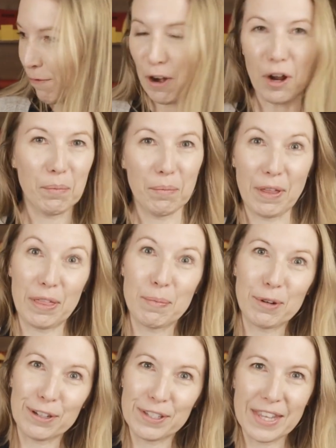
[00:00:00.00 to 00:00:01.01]
from the
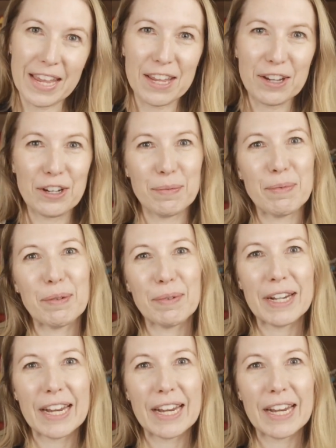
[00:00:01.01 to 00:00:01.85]
books they could be